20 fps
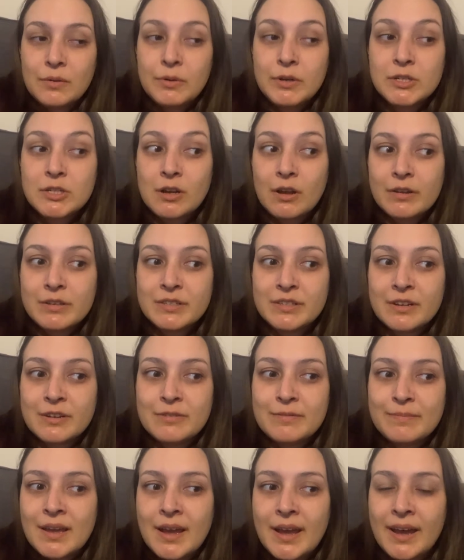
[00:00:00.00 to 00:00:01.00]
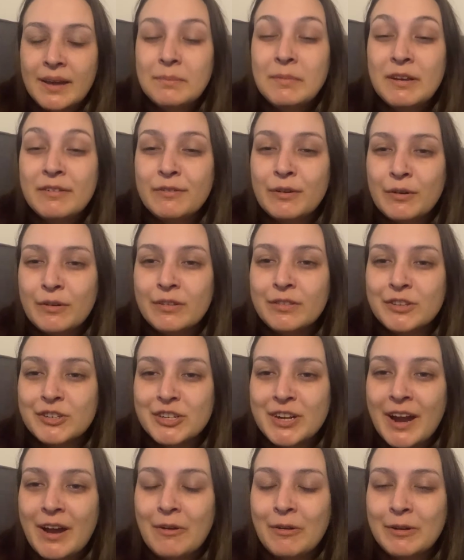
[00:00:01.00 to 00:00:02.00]
Which also, I had my phone in the
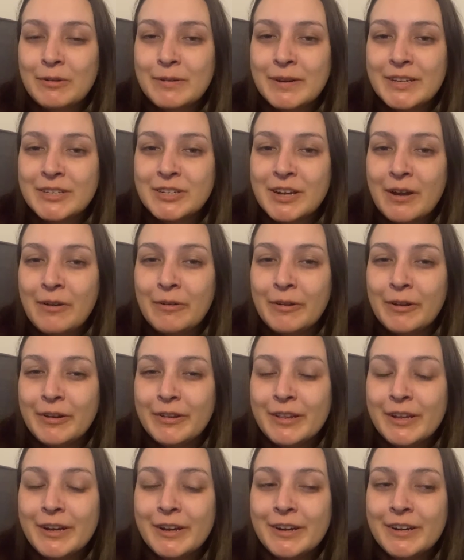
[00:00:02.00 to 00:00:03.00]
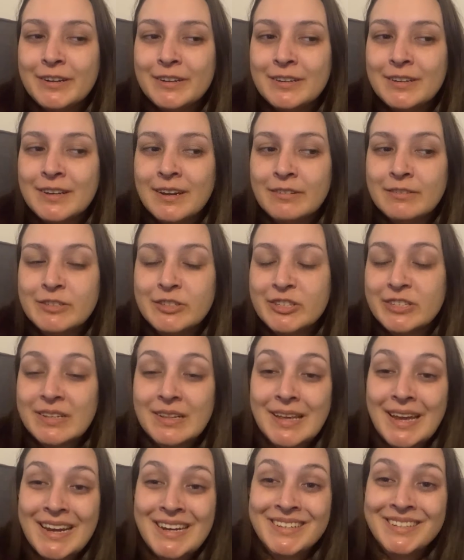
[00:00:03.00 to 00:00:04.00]
shower when I showered earlier. I was just
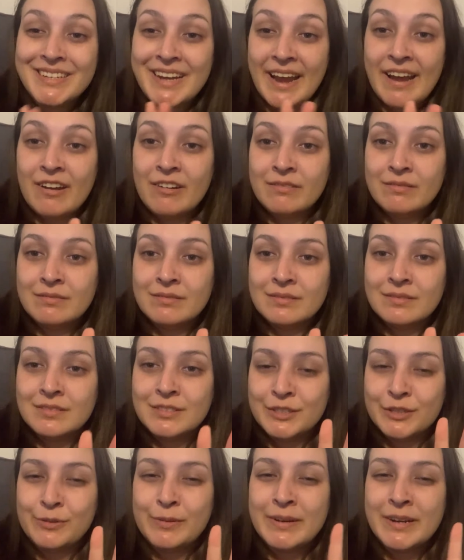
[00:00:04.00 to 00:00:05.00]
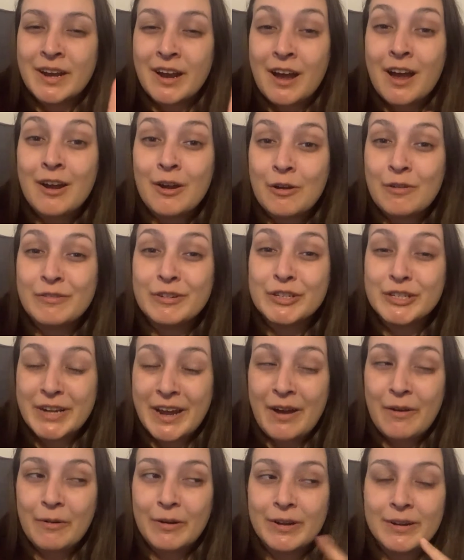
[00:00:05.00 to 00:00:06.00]
laying down doing a hungover
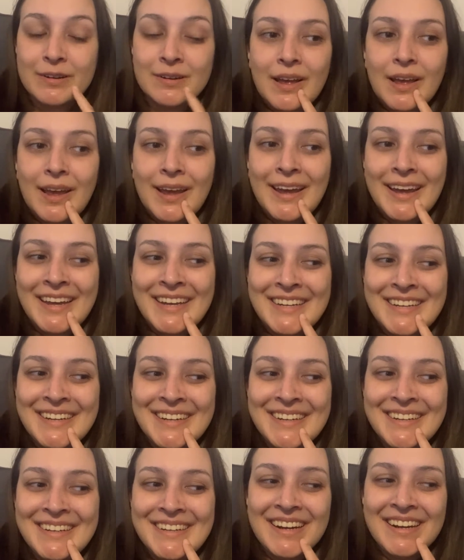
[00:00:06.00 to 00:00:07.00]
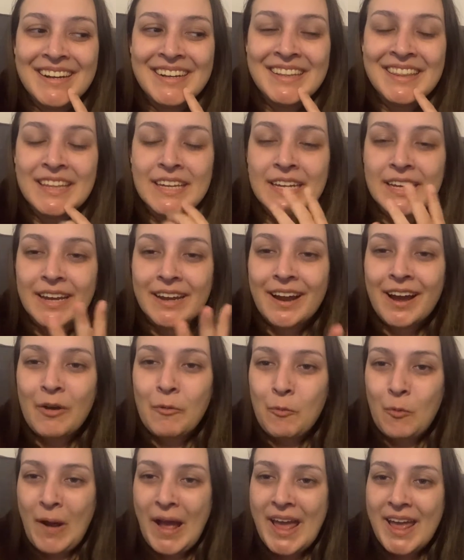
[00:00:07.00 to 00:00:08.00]
shower. And I think it
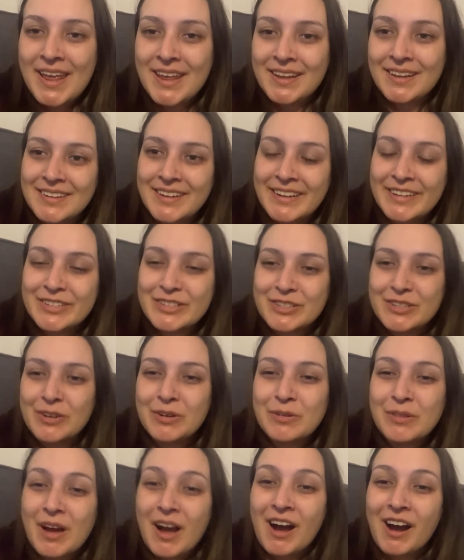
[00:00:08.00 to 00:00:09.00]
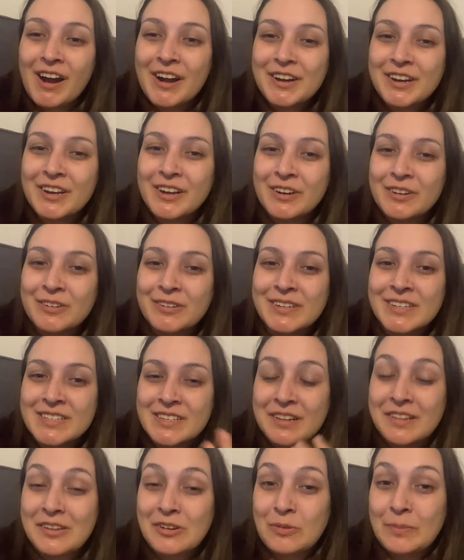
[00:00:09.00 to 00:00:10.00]
got wet. And so the audio is
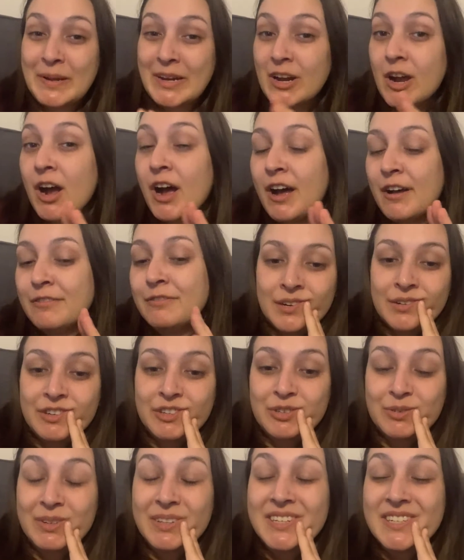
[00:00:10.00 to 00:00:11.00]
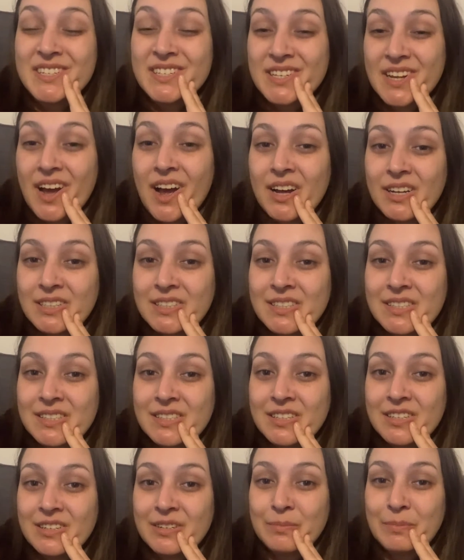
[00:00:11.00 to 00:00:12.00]
a little bit off, which really
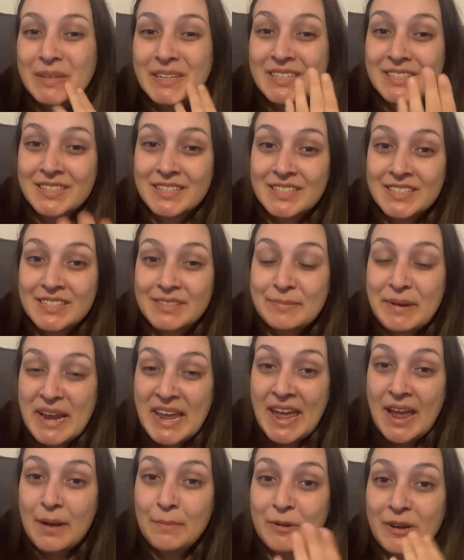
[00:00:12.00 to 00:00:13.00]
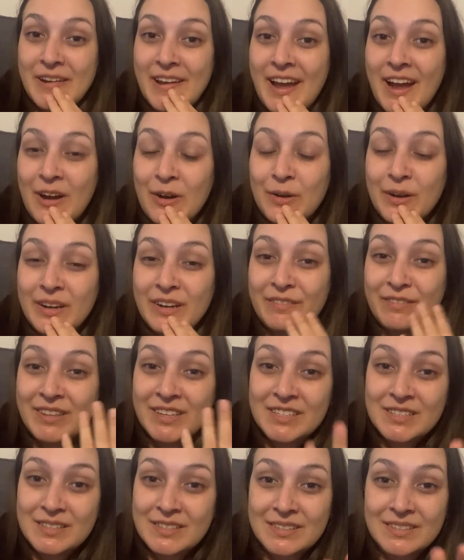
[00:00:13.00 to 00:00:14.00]
sucks because this is my camera now. And if
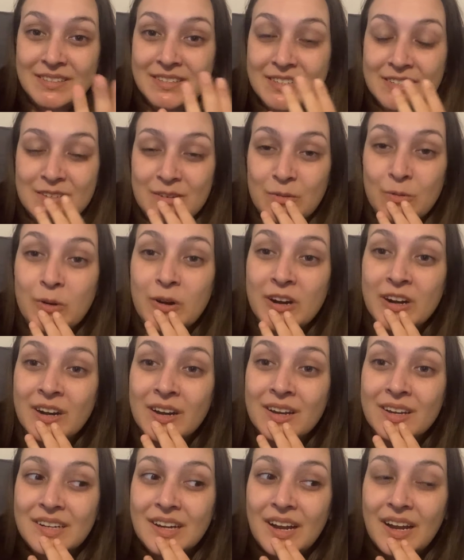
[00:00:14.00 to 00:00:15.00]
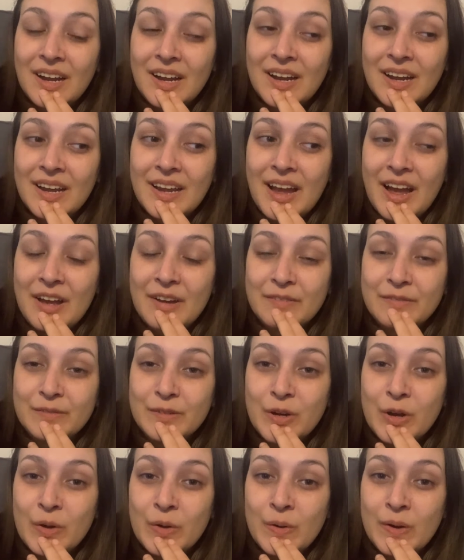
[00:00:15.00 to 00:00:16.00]
this doesn't work, I have
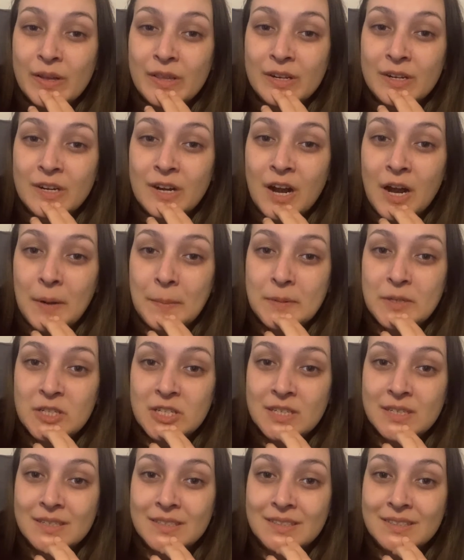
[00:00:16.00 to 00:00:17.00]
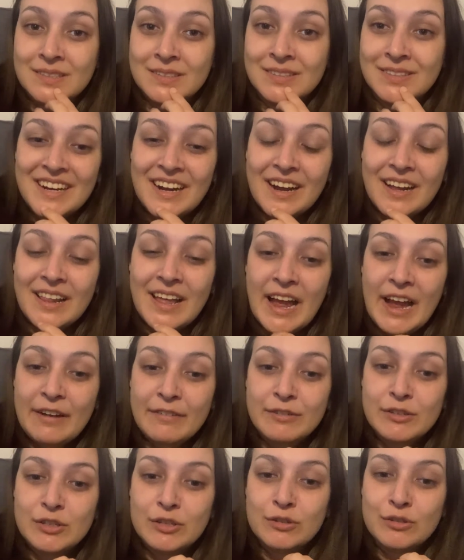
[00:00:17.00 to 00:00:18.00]
no other option. I'll
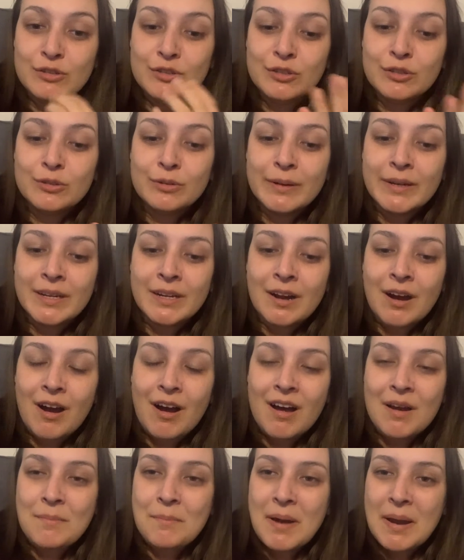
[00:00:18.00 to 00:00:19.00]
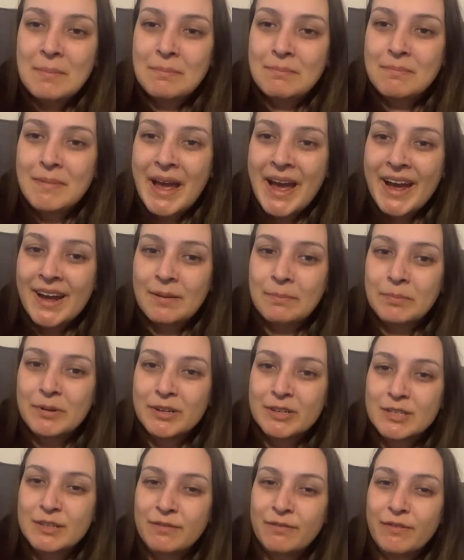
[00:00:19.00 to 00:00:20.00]
have to do it on my
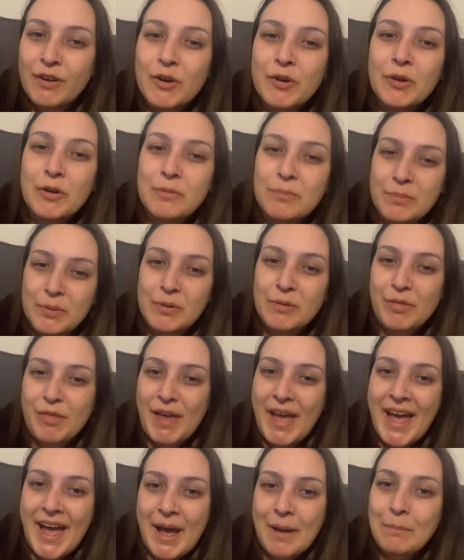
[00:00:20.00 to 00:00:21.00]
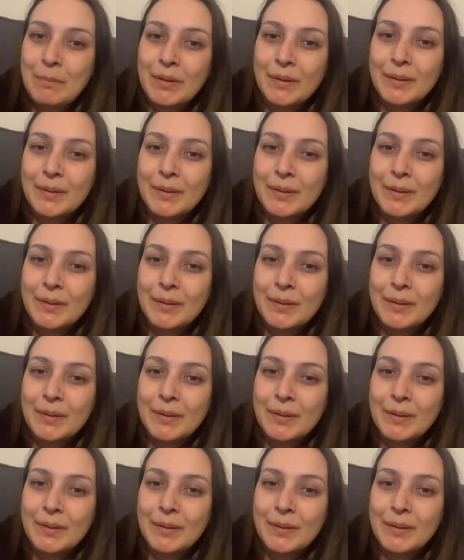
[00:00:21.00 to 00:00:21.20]
MacBook's photo booth app.